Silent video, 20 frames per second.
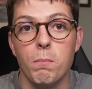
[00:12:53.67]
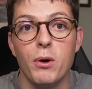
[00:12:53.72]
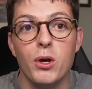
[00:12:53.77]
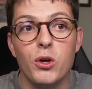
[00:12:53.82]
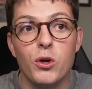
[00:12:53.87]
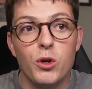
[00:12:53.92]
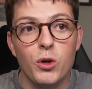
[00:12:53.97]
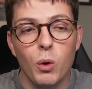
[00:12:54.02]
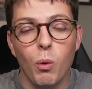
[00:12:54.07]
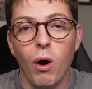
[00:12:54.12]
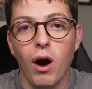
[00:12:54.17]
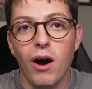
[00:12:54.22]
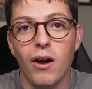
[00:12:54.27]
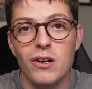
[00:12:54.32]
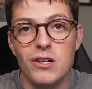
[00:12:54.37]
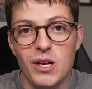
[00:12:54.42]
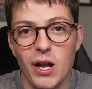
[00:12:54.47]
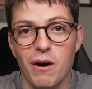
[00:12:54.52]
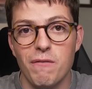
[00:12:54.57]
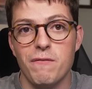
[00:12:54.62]
but you are
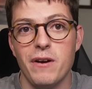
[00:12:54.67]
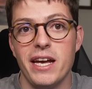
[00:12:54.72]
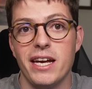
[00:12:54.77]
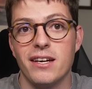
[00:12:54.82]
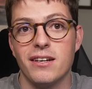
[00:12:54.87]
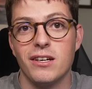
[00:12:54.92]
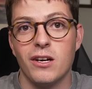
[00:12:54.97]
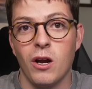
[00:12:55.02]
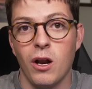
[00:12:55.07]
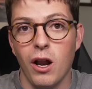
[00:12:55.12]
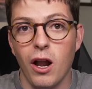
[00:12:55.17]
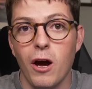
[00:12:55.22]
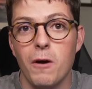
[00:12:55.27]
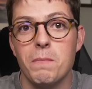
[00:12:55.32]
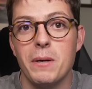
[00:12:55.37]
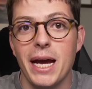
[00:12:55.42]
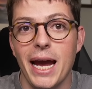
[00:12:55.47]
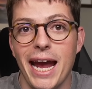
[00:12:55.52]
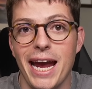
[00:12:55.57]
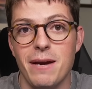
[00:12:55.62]
loving
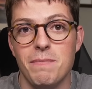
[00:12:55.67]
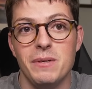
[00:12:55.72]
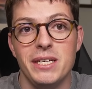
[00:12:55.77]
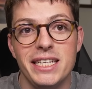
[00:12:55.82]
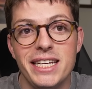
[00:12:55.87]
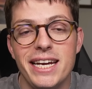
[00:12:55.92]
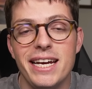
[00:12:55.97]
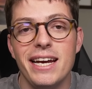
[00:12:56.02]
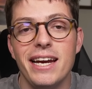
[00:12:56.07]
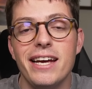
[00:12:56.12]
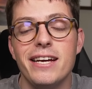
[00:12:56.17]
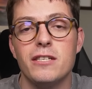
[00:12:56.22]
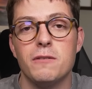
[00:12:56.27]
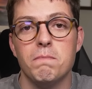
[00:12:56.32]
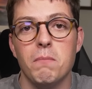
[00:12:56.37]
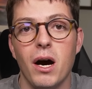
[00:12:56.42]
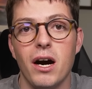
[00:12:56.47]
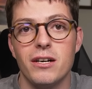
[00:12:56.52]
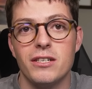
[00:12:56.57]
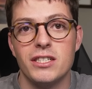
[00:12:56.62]
club game nearly as
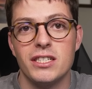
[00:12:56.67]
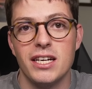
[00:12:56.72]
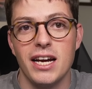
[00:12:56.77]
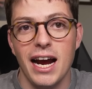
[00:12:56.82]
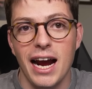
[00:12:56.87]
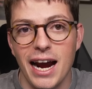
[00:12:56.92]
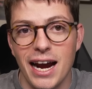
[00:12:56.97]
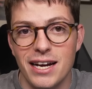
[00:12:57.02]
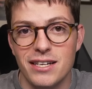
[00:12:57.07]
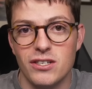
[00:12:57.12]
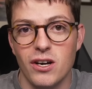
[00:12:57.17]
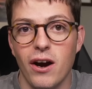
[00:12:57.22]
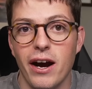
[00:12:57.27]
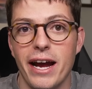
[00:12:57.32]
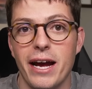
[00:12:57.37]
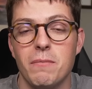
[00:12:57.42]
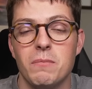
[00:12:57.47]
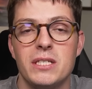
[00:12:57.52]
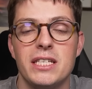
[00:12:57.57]
much as I am.